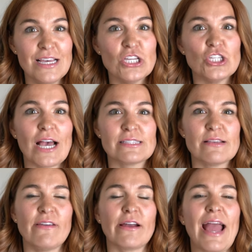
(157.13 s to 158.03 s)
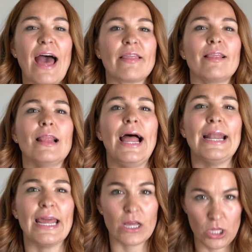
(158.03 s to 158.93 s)
She has a very
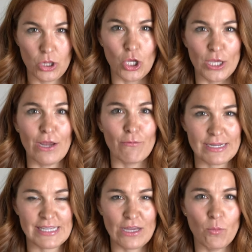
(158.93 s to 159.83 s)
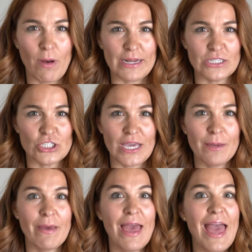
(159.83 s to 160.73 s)
athletic looking rectangle body
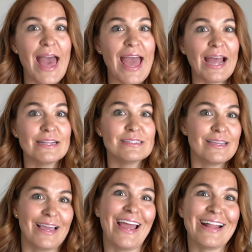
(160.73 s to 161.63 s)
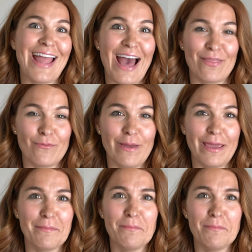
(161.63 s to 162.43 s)
shape and Anne Hathaway.